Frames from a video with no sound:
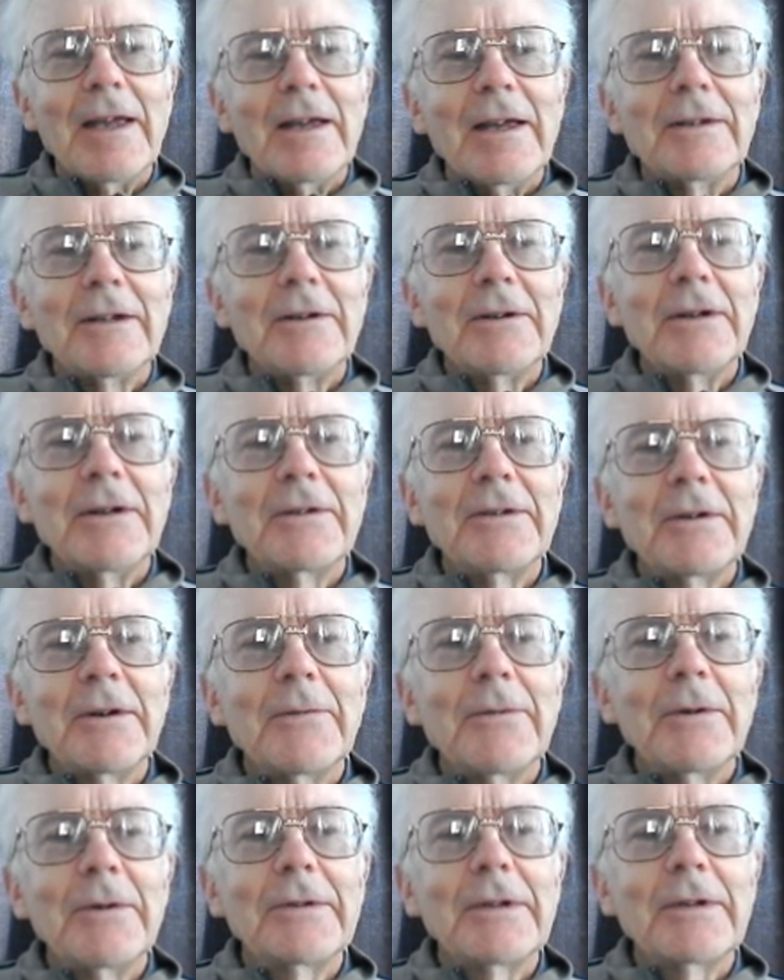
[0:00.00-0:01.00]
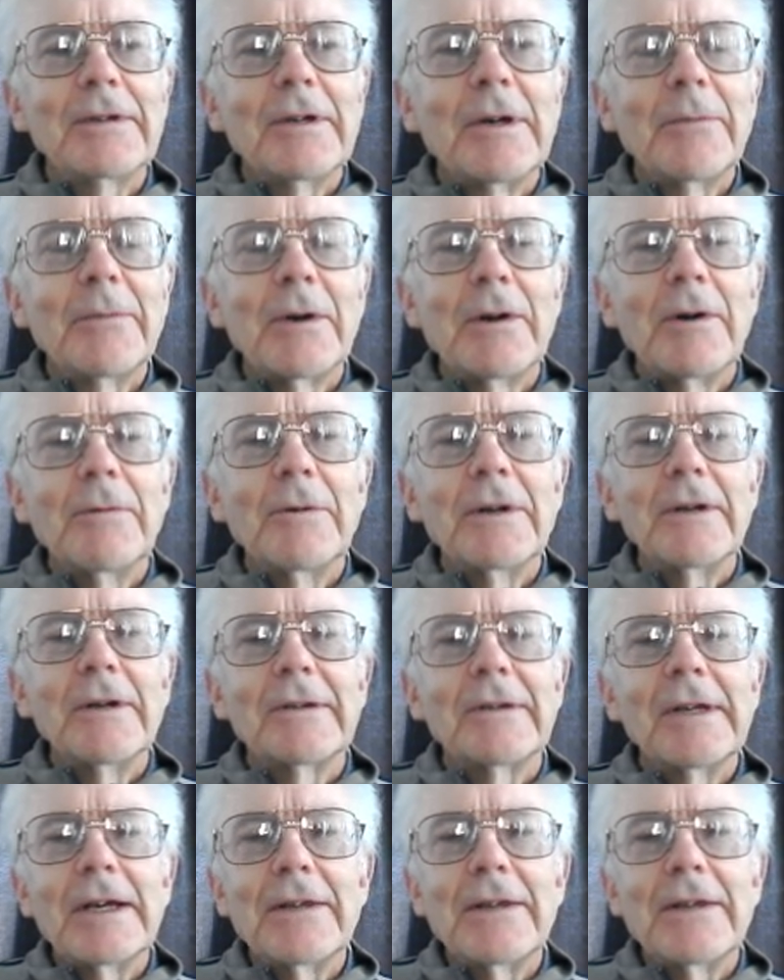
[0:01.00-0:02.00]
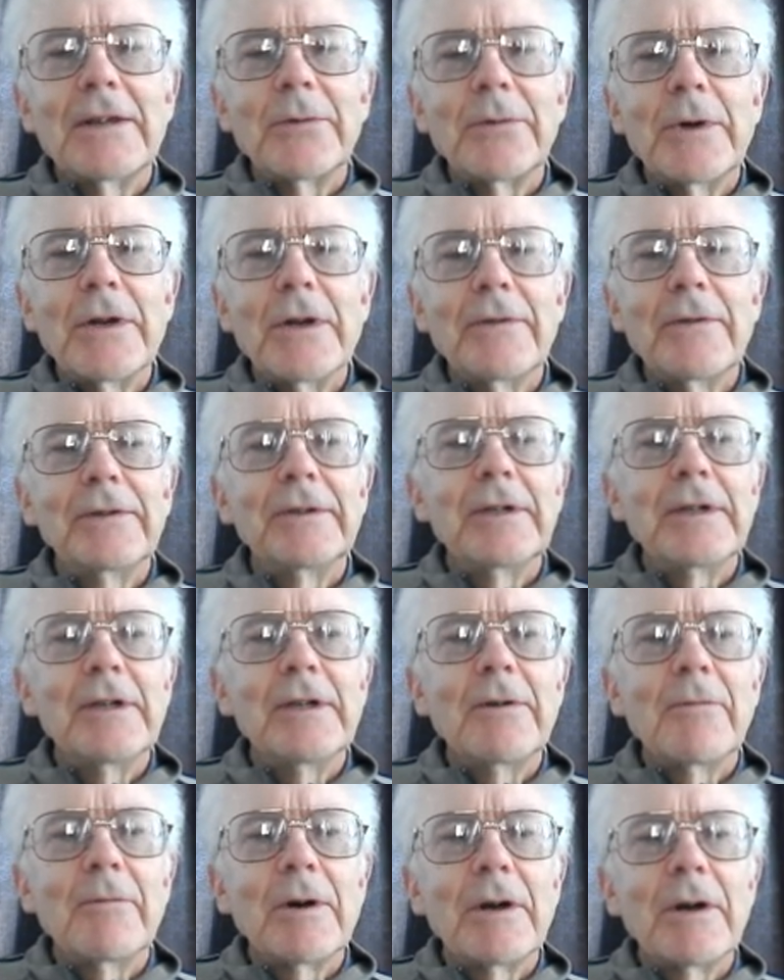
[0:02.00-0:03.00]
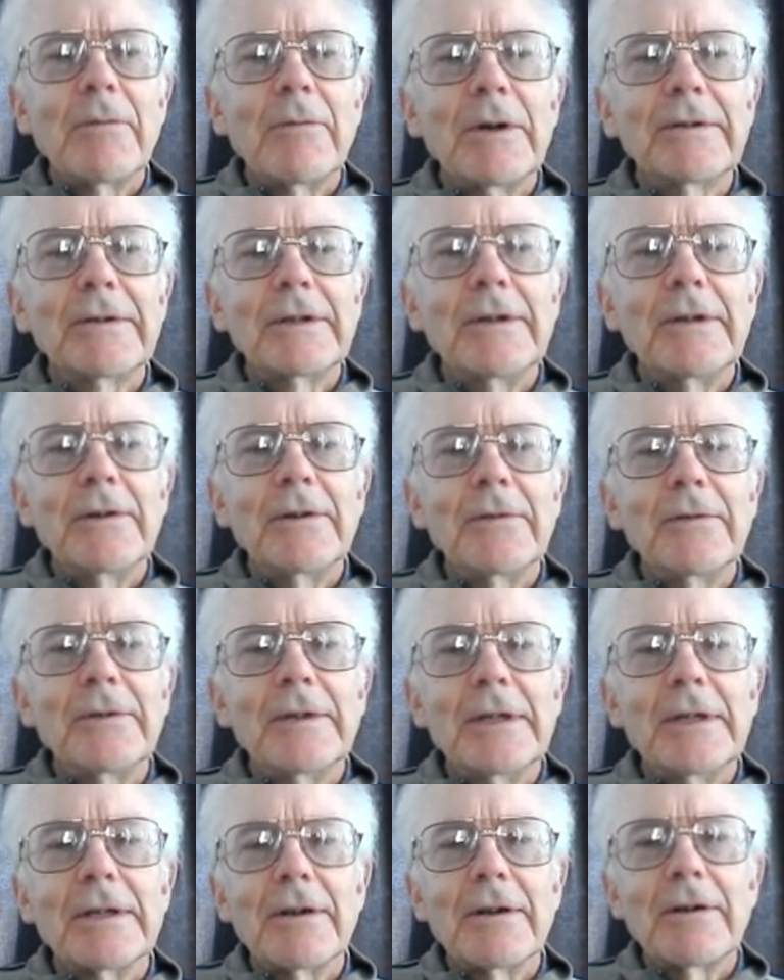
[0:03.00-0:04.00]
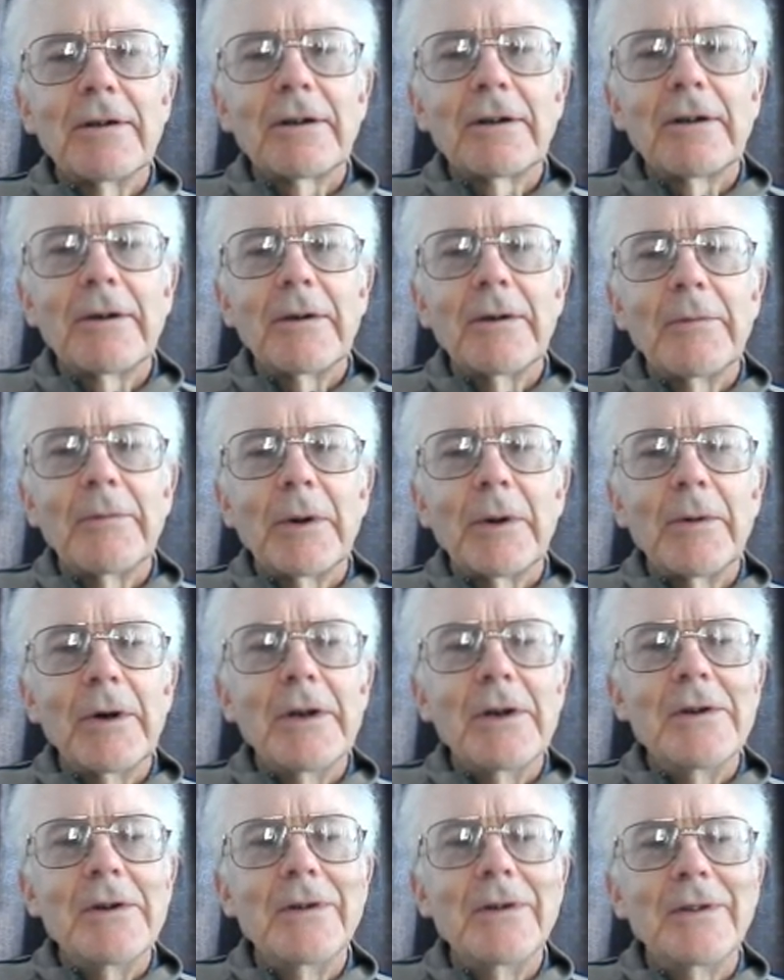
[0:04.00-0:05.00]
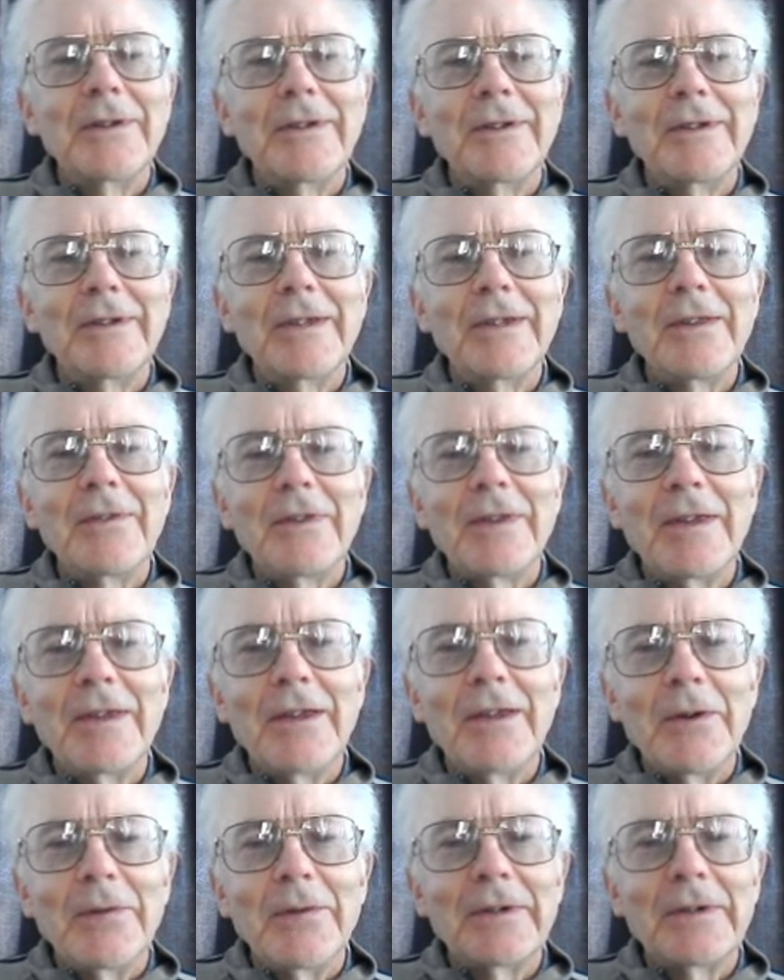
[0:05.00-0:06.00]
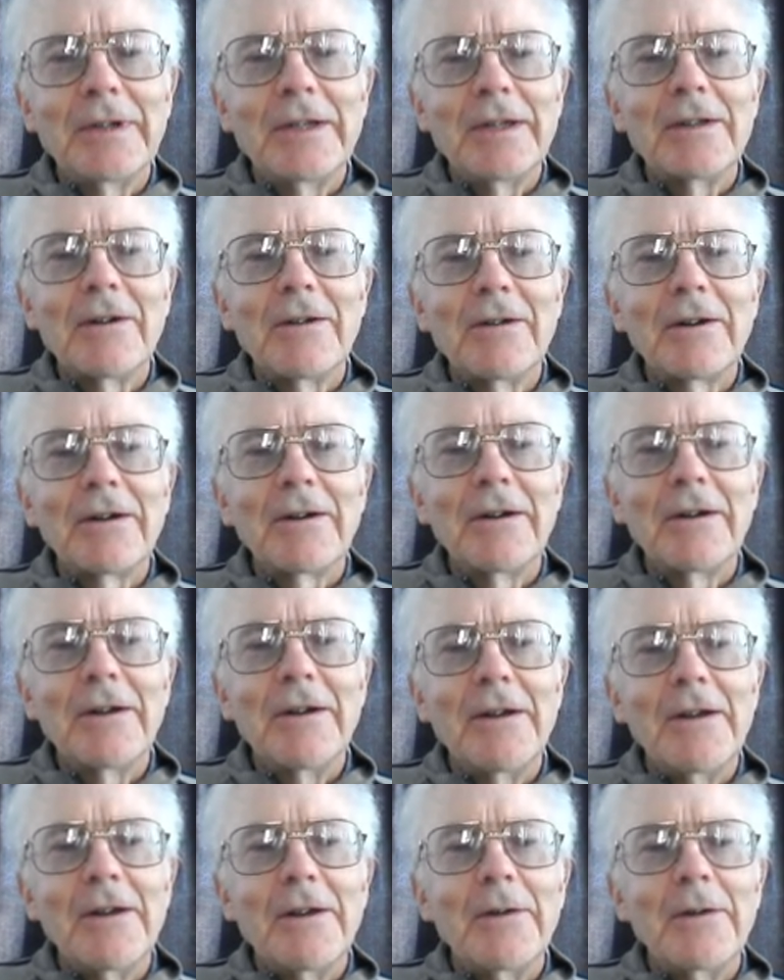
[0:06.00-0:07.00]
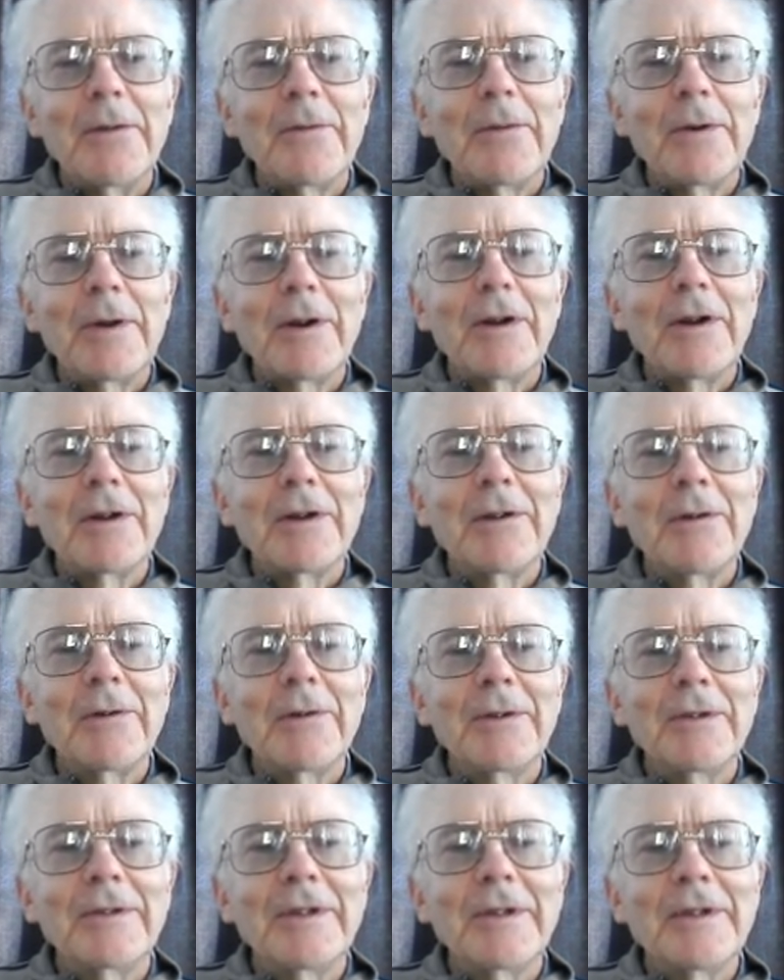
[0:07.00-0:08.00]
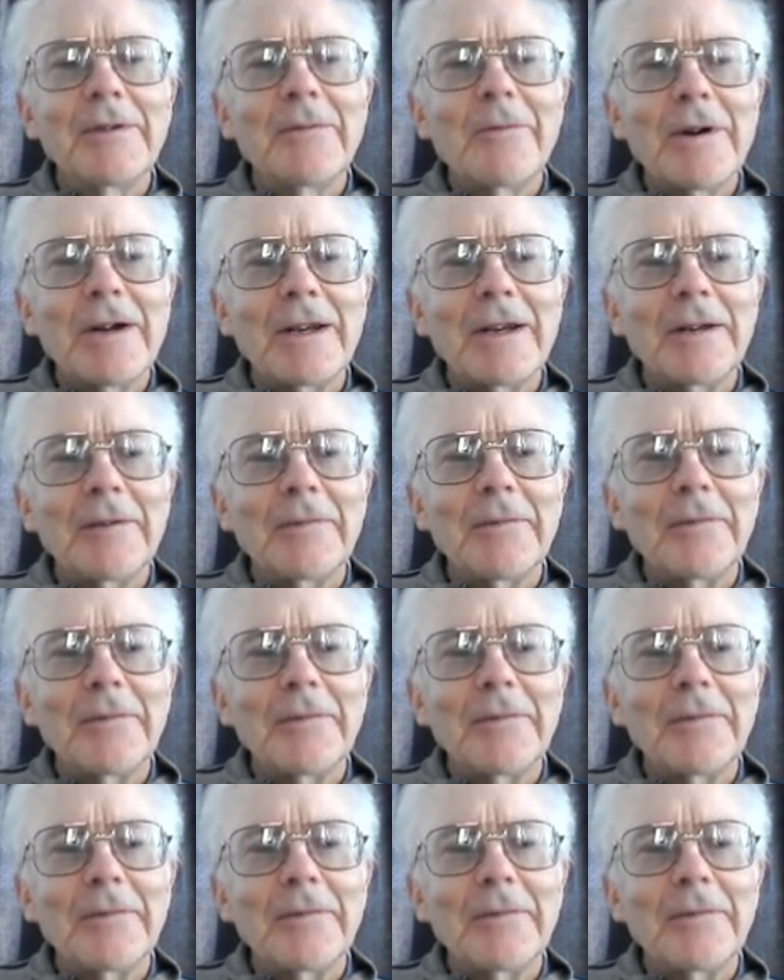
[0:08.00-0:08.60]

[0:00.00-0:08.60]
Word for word: So here's our first example. I wouldn't say that when you've seen one Western, you've seen the lot, but when you see, you've seen the lot, you feel like you've seen one.